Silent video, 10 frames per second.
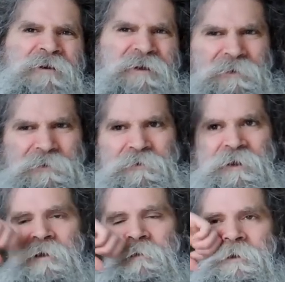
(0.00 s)
I could go
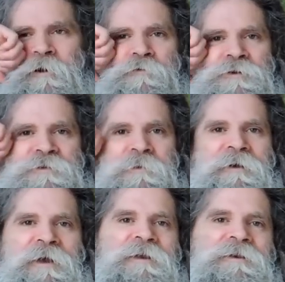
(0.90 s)
to, just
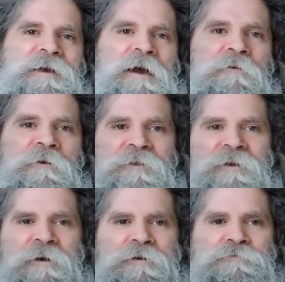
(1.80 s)
about any town in
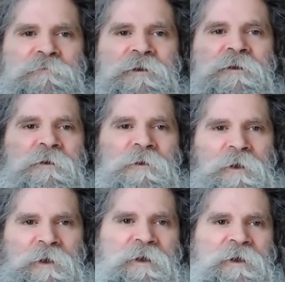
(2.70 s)
the country
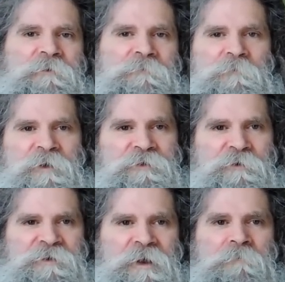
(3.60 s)
and be
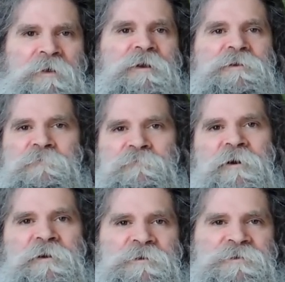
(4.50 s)
there 10 minutes and
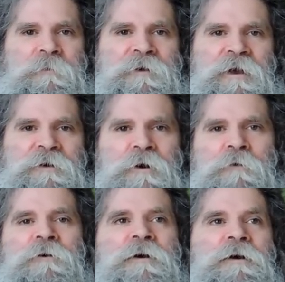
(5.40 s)
run into somebody I
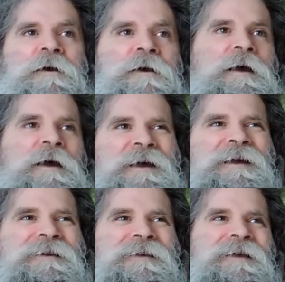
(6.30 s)
know.
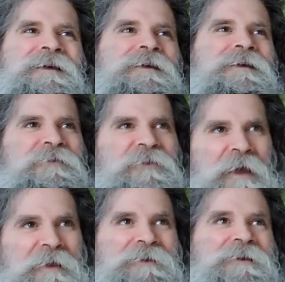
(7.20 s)
And
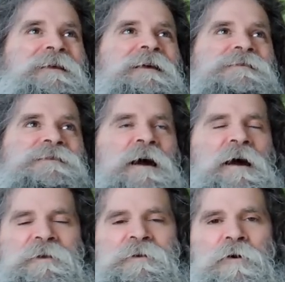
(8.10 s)
that has
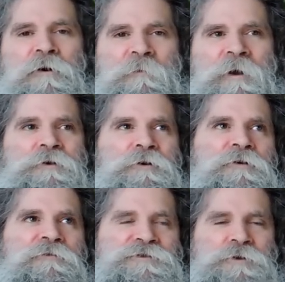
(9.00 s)
gotten on my
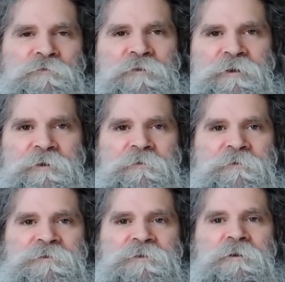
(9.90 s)
nerves over the
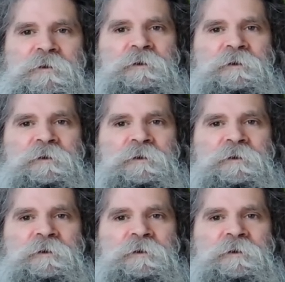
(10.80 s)
years,